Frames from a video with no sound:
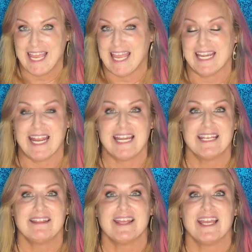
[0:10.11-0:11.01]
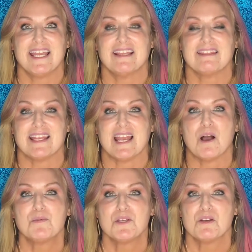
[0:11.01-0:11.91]
and anything that
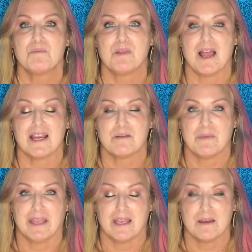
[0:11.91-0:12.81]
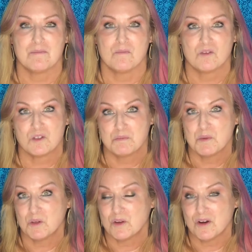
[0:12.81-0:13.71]
helps you apply your makeup
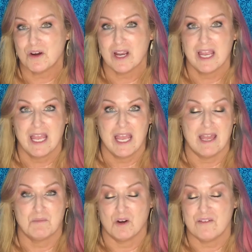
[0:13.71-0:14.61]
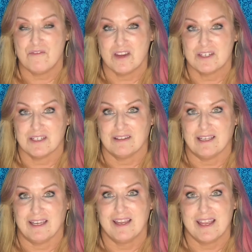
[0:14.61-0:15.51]
smoother and more
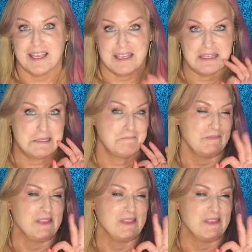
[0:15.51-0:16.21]
efficiently is